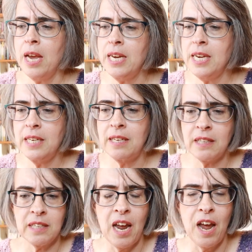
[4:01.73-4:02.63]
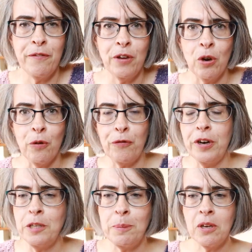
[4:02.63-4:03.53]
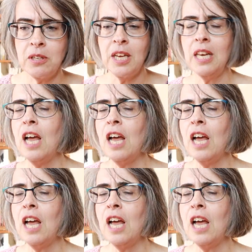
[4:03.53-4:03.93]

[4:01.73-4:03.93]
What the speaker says: He doesn't have girlfriends because he